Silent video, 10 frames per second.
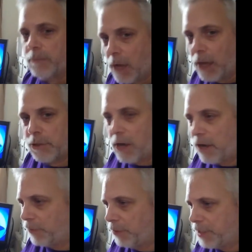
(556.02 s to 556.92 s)
I tried a
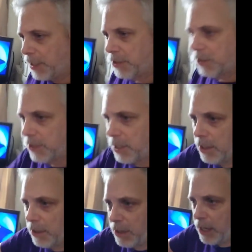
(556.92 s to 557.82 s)
few discs,
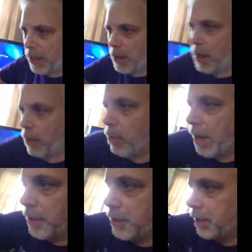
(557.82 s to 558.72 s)
then I
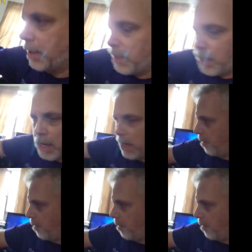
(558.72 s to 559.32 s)
went and I